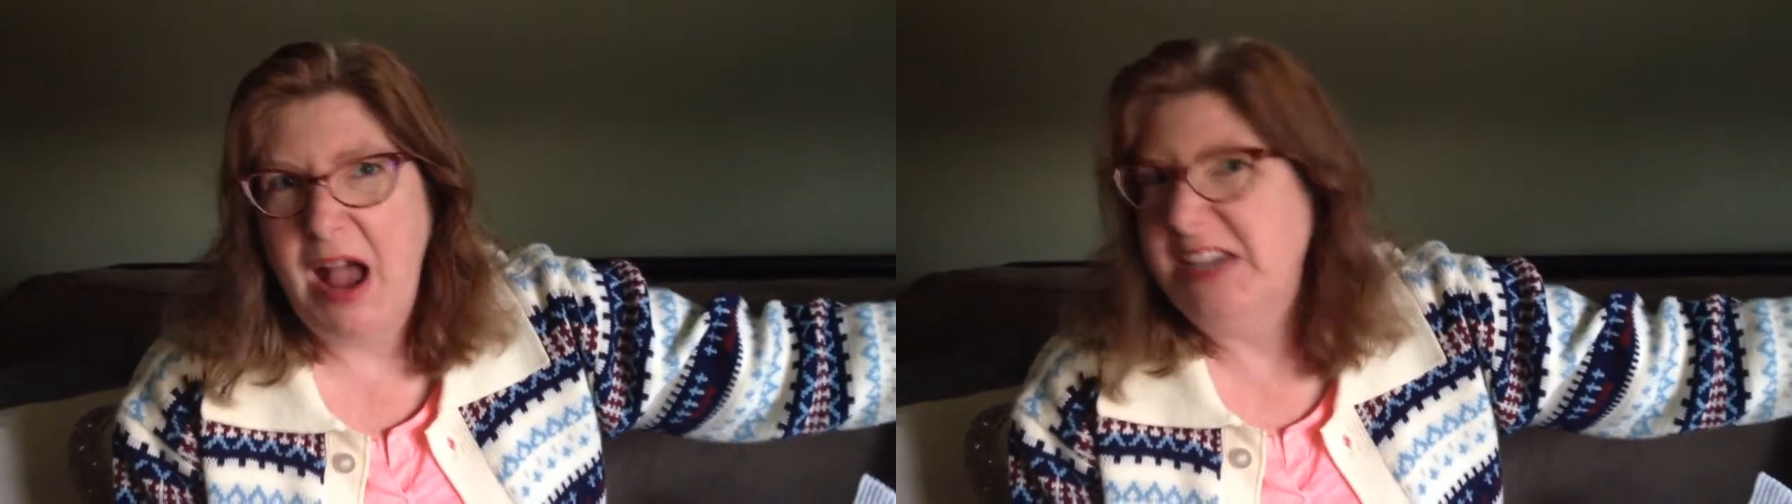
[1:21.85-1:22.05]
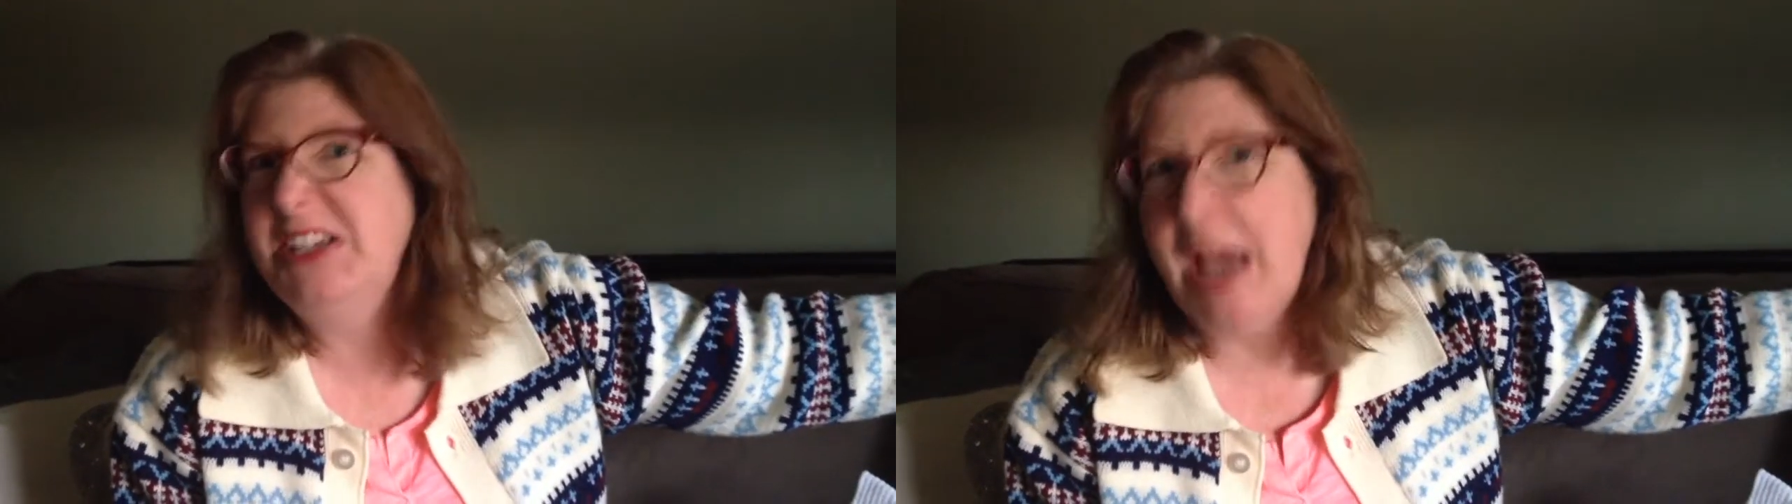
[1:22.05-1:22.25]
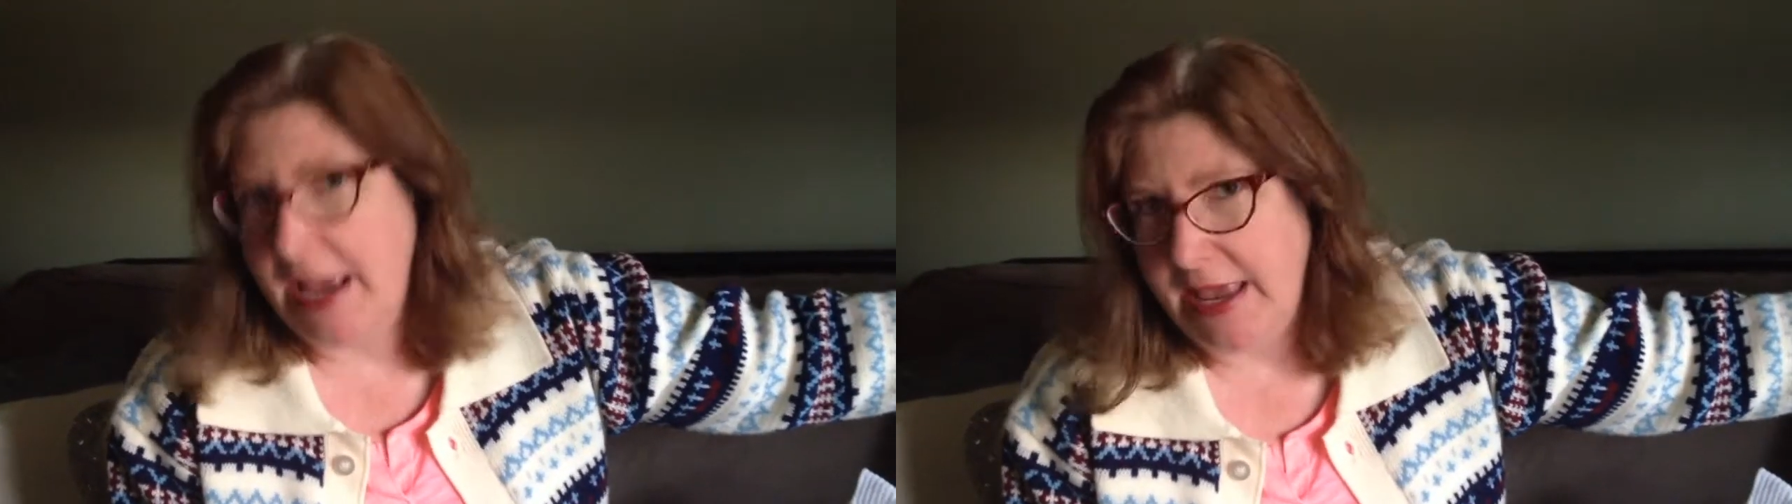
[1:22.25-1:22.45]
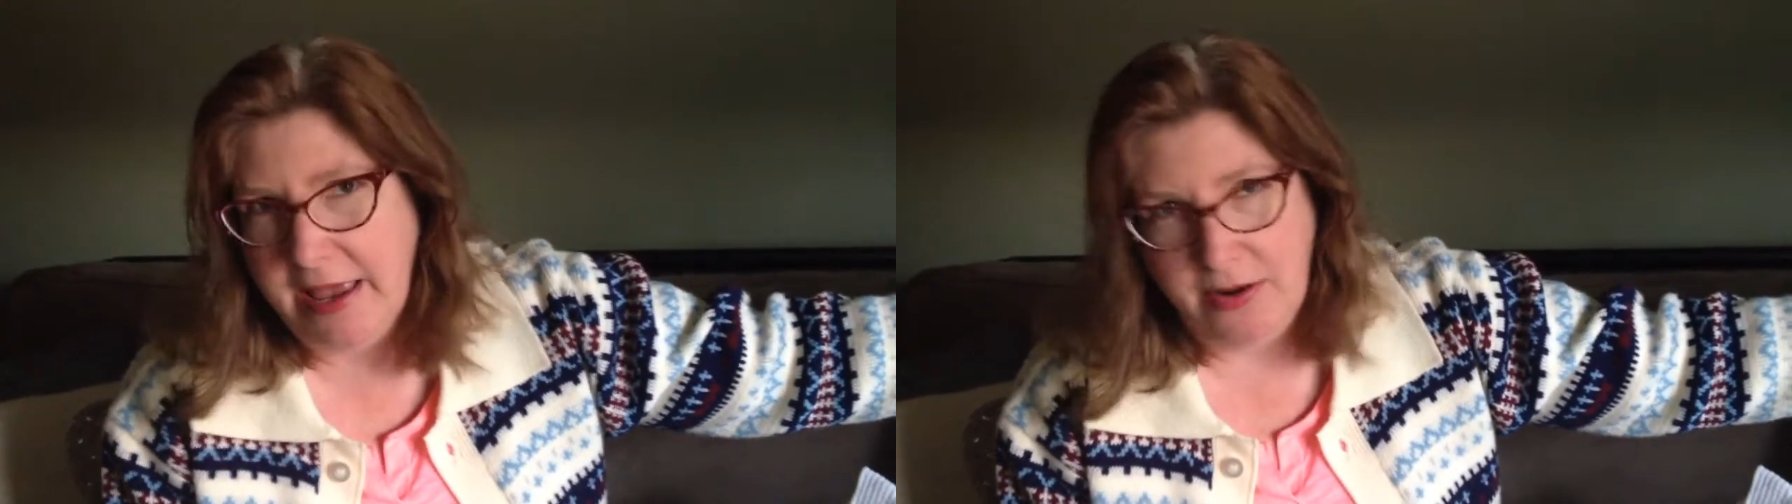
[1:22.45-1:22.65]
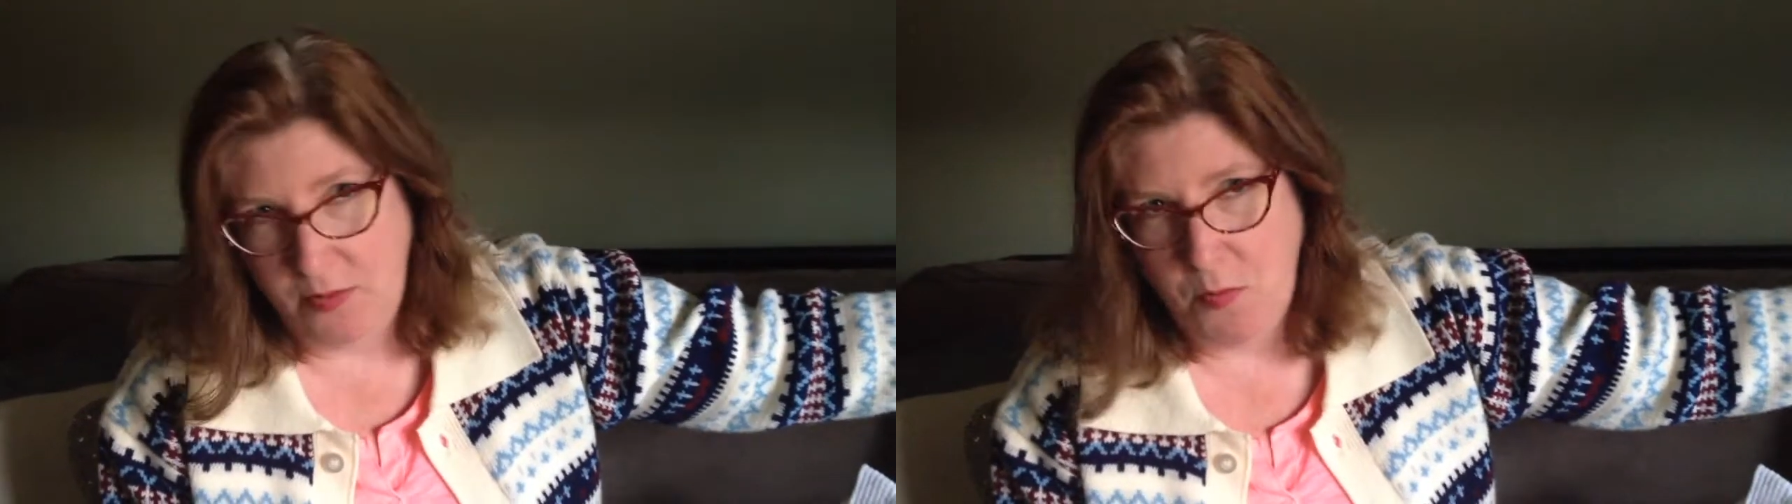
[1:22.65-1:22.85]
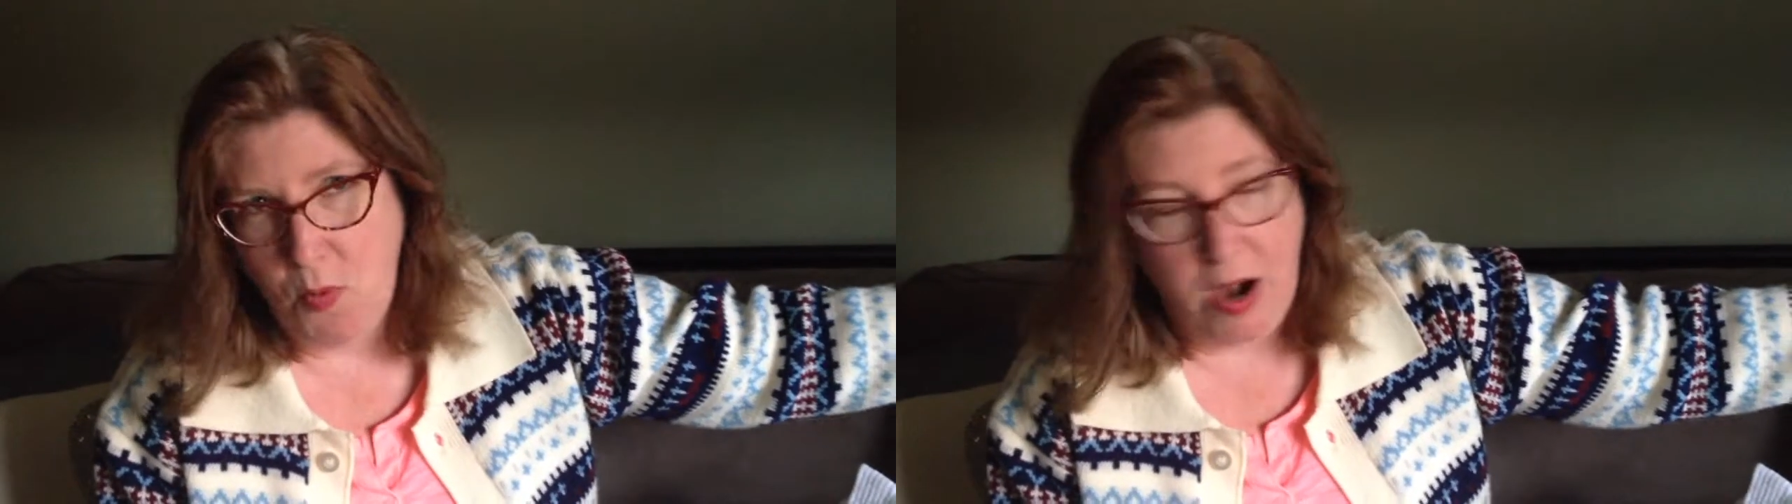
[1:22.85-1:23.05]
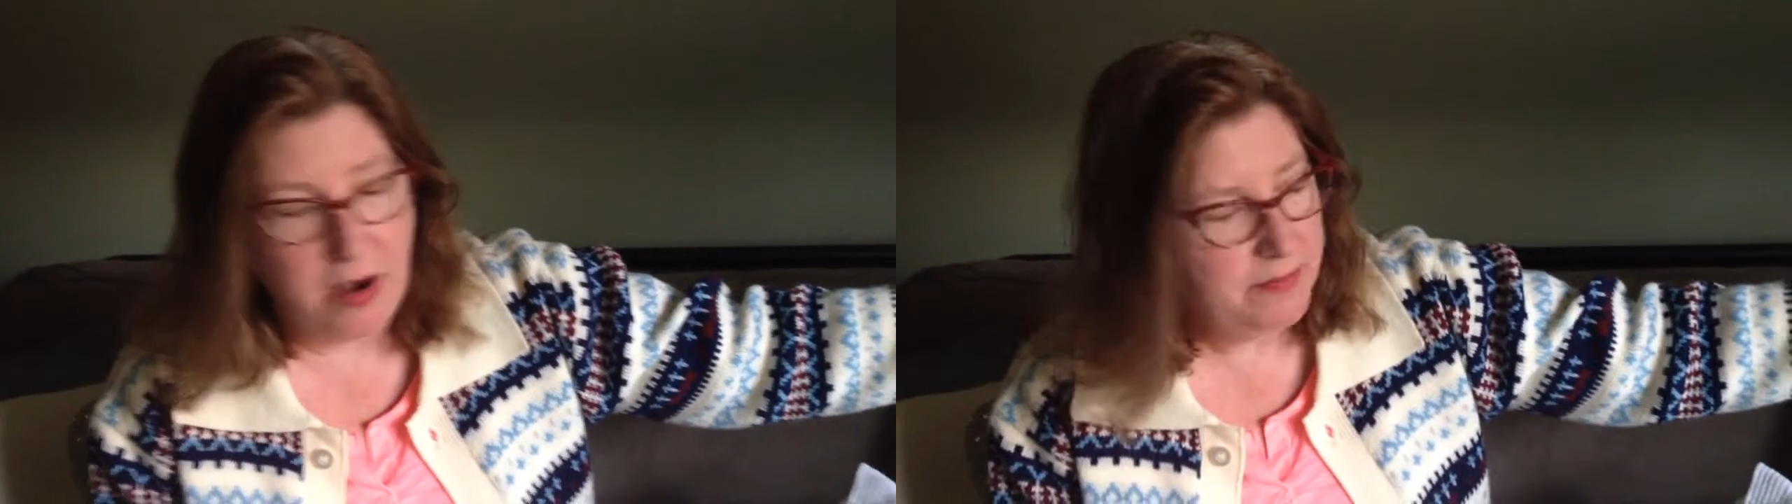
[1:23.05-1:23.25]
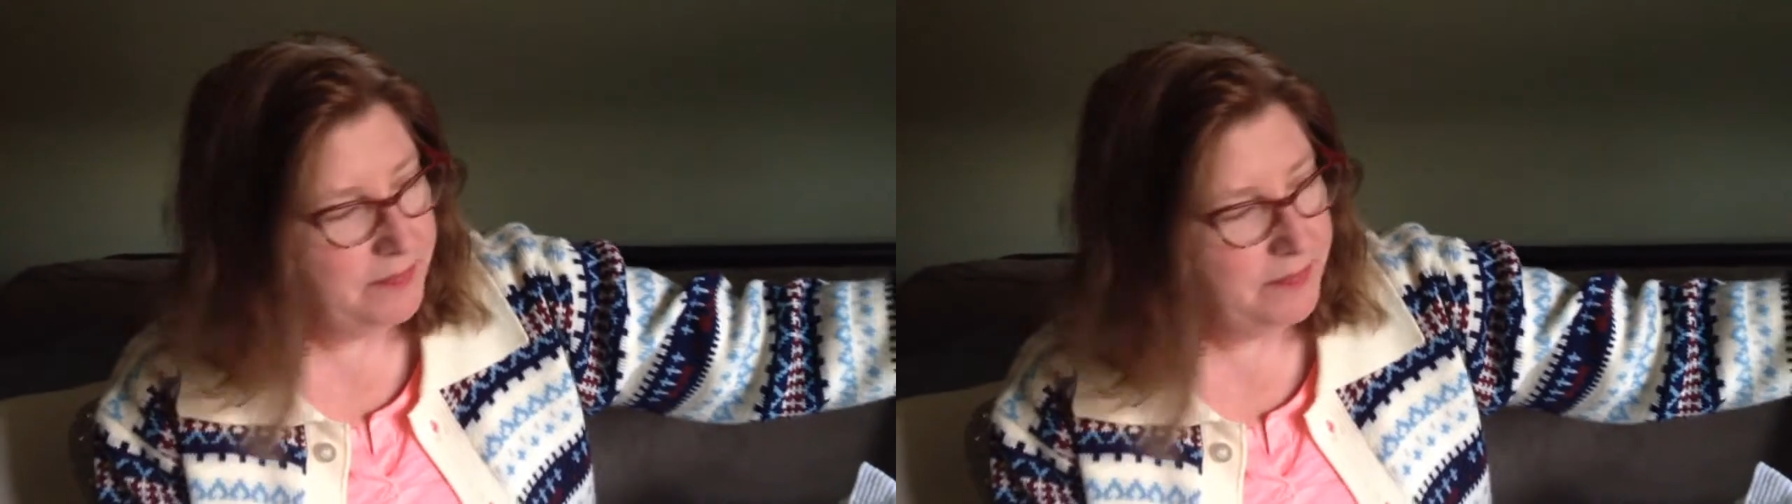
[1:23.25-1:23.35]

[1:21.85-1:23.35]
a decade or more.